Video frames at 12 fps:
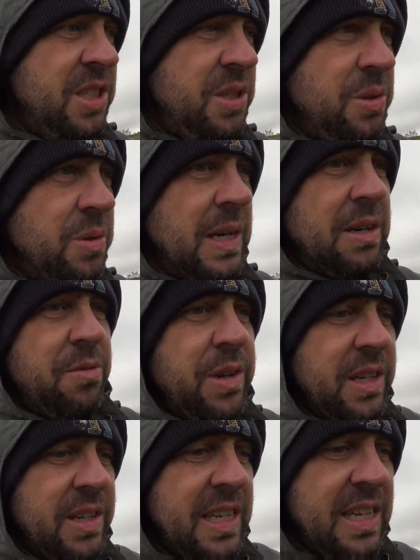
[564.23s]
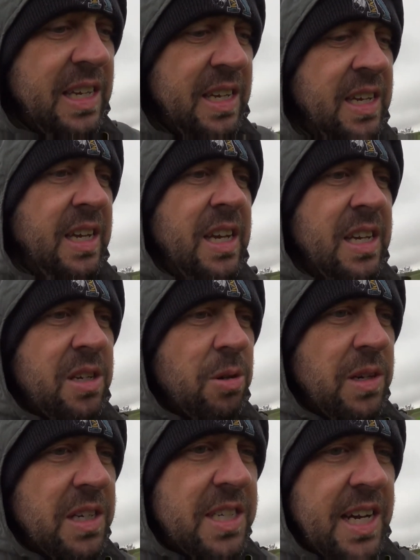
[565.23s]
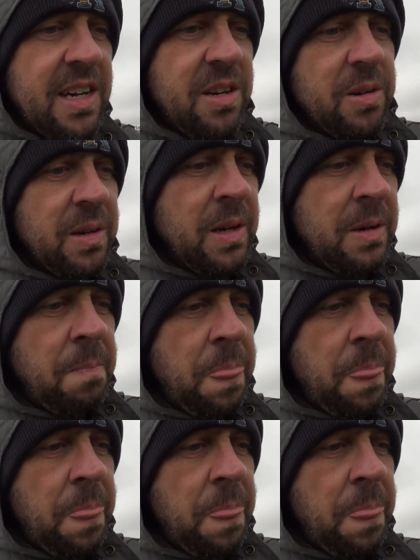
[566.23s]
to really go to town.